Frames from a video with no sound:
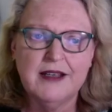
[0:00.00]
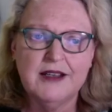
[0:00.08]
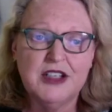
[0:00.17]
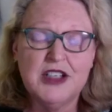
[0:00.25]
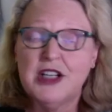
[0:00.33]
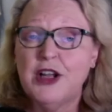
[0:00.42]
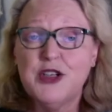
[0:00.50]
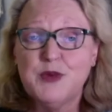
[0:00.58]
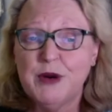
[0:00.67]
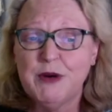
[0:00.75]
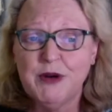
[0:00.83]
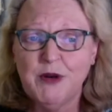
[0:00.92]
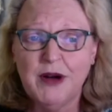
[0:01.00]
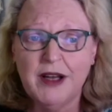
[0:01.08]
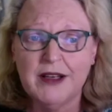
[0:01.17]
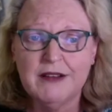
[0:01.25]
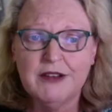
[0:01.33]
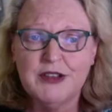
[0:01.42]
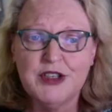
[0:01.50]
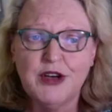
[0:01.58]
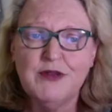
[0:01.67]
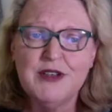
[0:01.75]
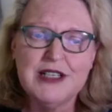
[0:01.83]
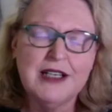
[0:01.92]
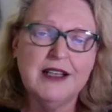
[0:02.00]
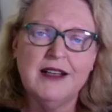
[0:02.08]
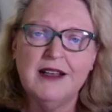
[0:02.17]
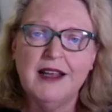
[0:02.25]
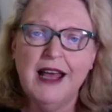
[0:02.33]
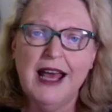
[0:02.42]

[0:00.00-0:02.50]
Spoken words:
disclose where required, because obviously